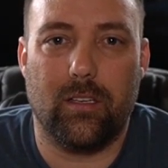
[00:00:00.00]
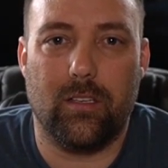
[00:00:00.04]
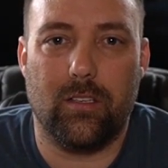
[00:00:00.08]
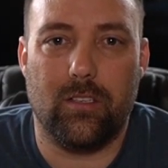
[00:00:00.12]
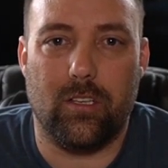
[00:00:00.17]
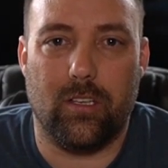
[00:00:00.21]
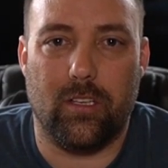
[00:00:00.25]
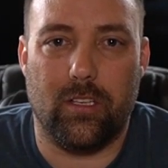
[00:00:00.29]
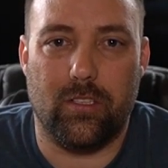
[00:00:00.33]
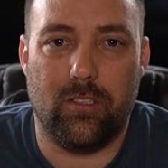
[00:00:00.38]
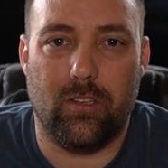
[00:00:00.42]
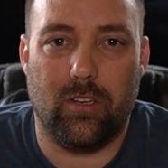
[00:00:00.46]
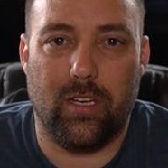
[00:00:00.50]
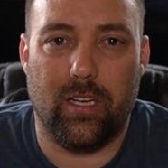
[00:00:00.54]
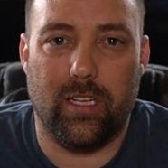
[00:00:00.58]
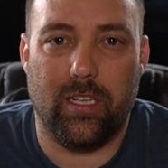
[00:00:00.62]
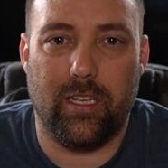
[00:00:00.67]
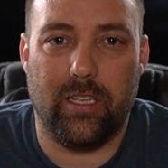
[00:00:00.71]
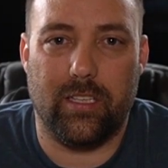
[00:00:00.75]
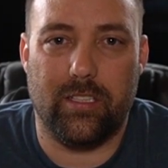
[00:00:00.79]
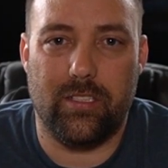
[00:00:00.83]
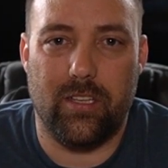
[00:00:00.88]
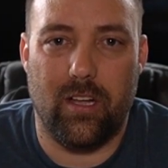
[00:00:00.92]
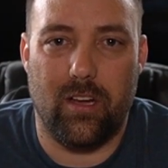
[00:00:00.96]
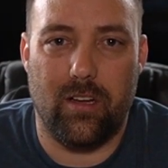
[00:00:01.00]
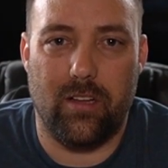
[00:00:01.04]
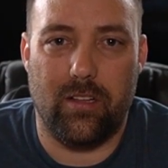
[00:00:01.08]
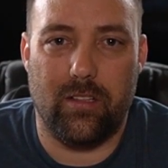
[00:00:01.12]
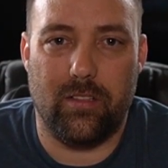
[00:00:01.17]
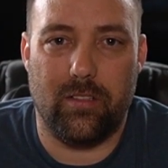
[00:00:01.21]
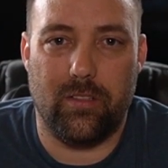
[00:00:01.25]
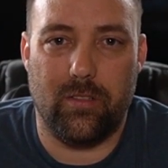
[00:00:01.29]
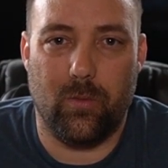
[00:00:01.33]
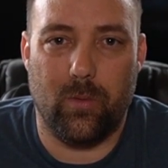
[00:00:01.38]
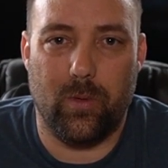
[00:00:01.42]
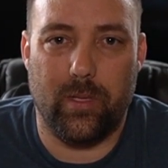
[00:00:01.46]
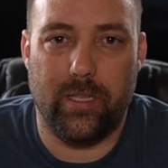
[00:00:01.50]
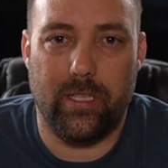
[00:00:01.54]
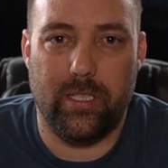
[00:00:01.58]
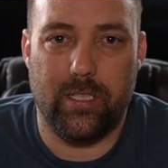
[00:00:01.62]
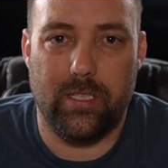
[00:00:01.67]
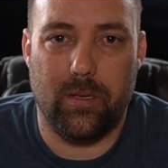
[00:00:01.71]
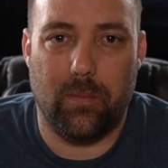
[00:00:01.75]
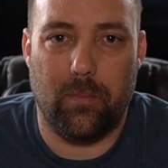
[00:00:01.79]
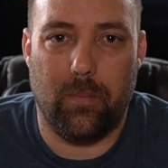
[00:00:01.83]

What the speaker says: So let's go ahead and get started with this